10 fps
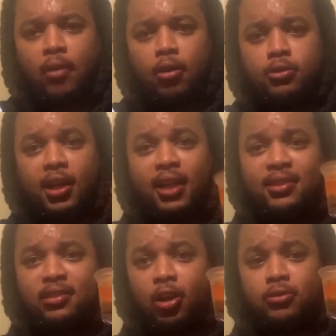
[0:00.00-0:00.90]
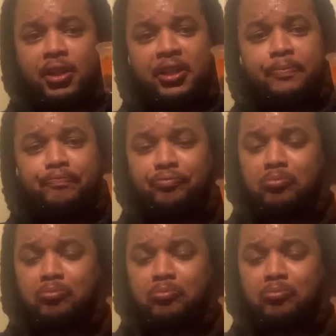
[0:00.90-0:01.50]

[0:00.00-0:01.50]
So I got this sauce right here